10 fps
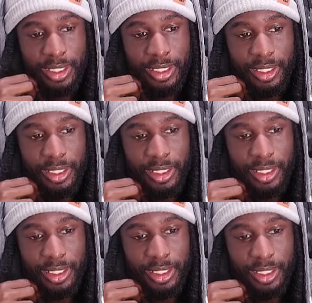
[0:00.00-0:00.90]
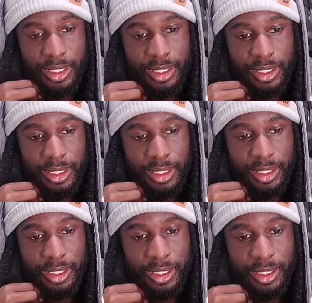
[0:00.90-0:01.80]

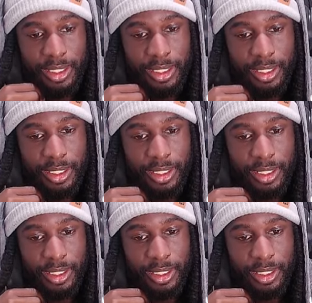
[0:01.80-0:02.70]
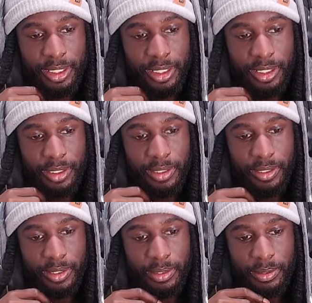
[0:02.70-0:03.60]

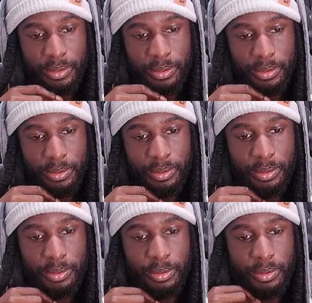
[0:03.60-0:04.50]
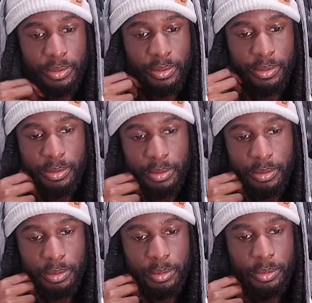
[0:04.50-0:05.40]

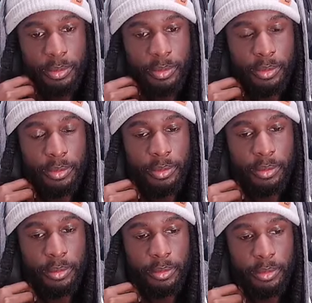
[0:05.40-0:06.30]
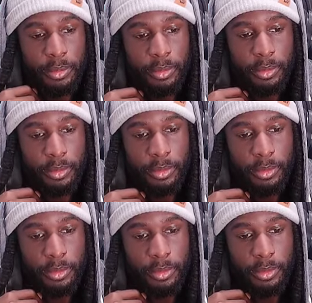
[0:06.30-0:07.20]

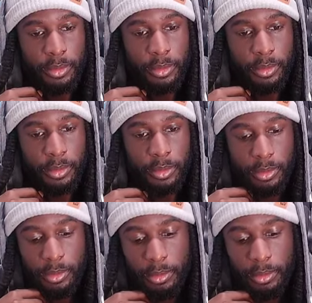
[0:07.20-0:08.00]
No words are spoken by the person on screen.